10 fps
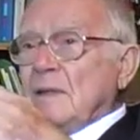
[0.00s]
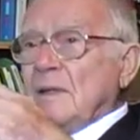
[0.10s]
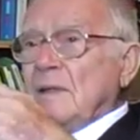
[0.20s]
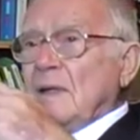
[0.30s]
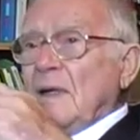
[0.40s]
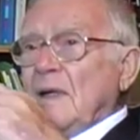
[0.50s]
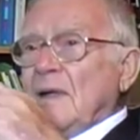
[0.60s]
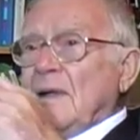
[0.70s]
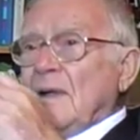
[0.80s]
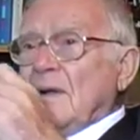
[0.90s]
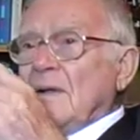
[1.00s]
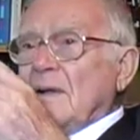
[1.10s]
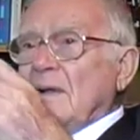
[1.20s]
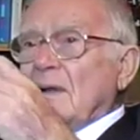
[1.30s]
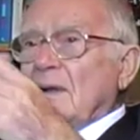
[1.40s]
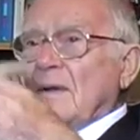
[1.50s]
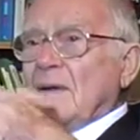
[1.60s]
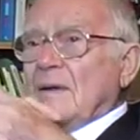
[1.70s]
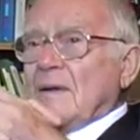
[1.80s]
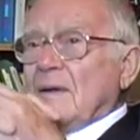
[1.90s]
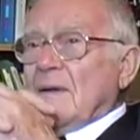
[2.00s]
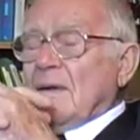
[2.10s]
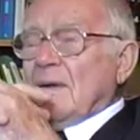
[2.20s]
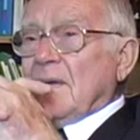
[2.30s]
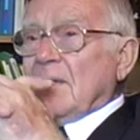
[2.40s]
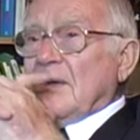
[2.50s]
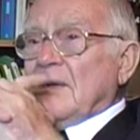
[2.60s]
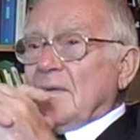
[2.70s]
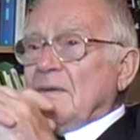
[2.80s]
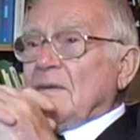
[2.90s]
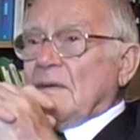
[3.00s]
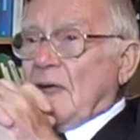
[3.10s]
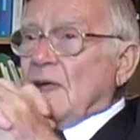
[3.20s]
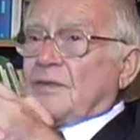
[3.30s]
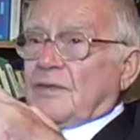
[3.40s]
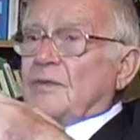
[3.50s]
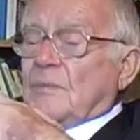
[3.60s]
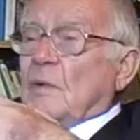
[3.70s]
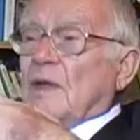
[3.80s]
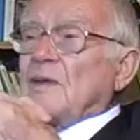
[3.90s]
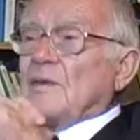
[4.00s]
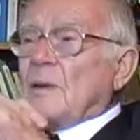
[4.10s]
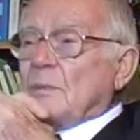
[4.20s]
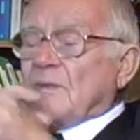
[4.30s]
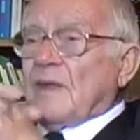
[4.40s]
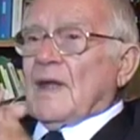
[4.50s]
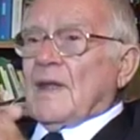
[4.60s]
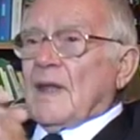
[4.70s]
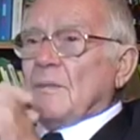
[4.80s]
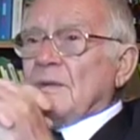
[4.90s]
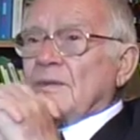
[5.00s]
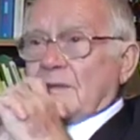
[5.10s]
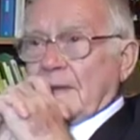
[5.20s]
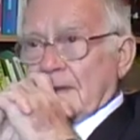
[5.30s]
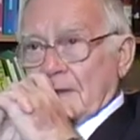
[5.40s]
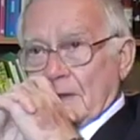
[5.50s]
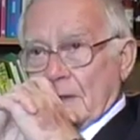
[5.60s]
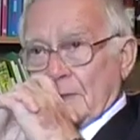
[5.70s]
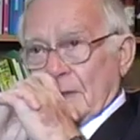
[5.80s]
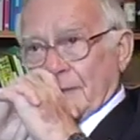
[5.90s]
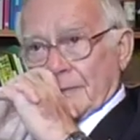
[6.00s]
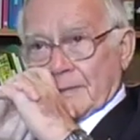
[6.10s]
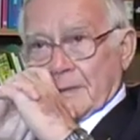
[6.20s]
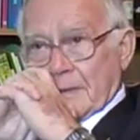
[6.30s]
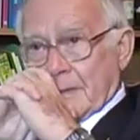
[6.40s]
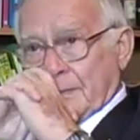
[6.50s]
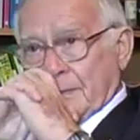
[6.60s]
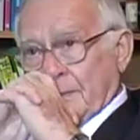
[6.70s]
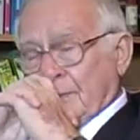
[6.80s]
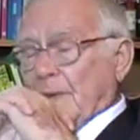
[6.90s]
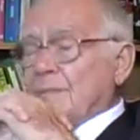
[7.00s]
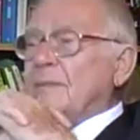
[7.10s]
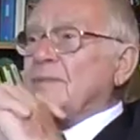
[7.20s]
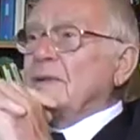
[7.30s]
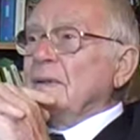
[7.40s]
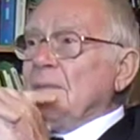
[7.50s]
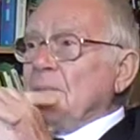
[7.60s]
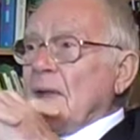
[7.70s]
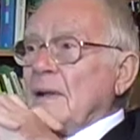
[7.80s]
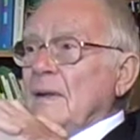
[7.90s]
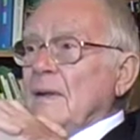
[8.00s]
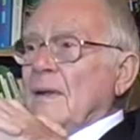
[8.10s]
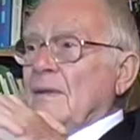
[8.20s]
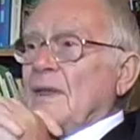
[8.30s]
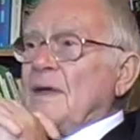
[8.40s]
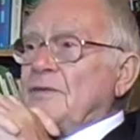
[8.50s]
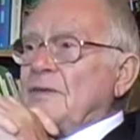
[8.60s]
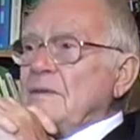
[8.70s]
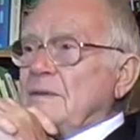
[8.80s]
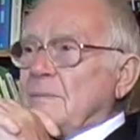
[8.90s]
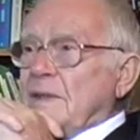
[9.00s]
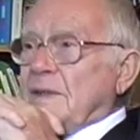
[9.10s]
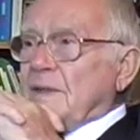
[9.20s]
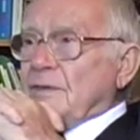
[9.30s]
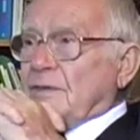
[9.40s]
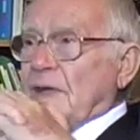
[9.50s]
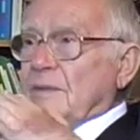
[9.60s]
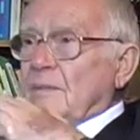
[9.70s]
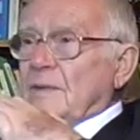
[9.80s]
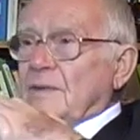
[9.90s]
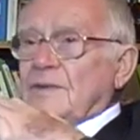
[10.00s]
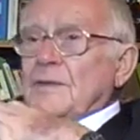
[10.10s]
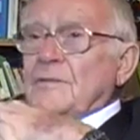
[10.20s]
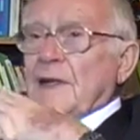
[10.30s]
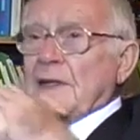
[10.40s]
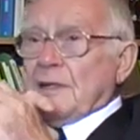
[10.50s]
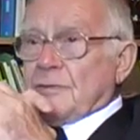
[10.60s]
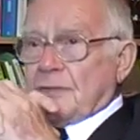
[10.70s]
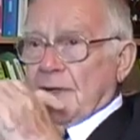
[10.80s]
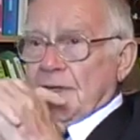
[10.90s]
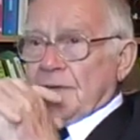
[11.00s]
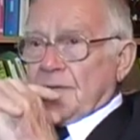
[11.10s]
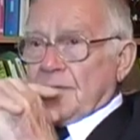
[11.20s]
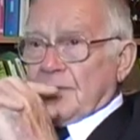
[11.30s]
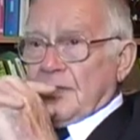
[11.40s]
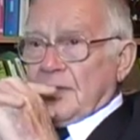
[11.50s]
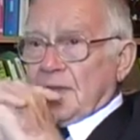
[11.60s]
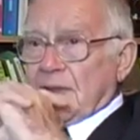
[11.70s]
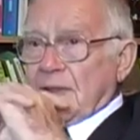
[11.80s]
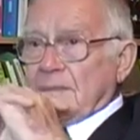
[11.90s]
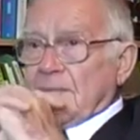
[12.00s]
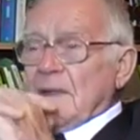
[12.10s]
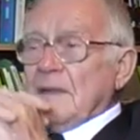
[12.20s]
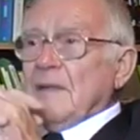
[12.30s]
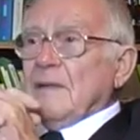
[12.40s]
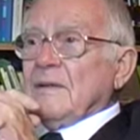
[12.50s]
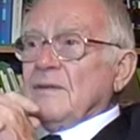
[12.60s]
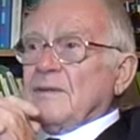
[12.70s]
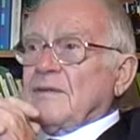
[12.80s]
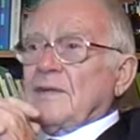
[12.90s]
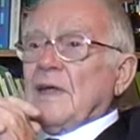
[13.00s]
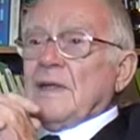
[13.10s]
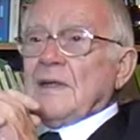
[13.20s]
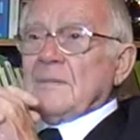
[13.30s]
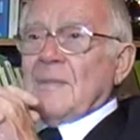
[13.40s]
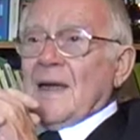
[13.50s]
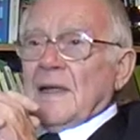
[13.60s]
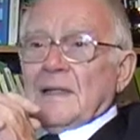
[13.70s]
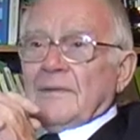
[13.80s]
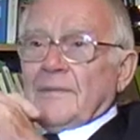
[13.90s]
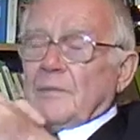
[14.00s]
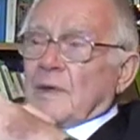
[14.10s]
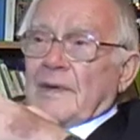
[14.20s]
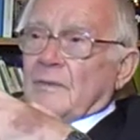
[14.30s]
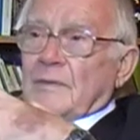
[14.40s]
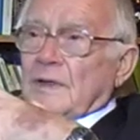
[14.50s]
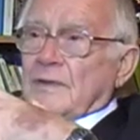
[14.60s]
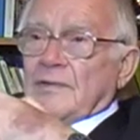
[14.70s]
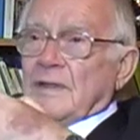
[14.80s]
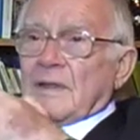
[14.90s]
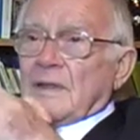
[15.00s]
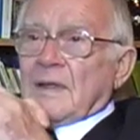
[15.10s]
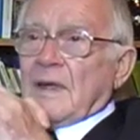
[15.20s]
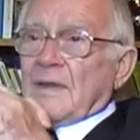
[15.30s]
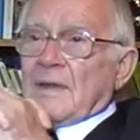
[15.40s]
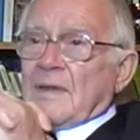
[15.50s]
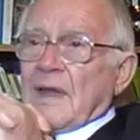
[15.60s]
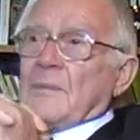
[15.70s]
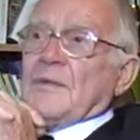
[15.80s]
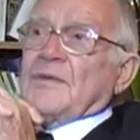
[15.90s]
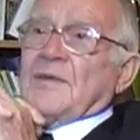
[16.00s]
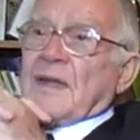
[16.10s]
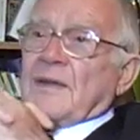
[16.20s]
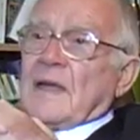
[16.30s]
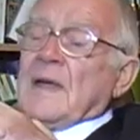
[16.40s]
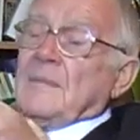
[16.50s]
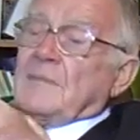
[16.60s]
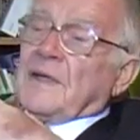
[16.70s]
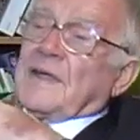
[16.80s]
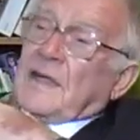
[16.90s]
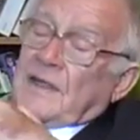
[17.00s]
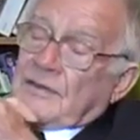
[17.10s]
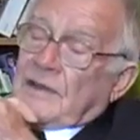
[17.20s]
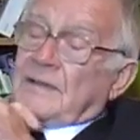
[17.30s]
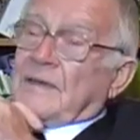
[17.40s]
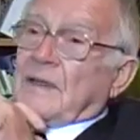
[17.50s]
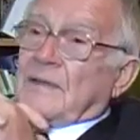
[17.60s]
There was also a problem in Malaya for a long time, wasn't there? After Yes, well, I was there. That was the communist problems. They seemed to be content with derailing trains and stealing the mail for whatever reason, and that was there. But occasionally,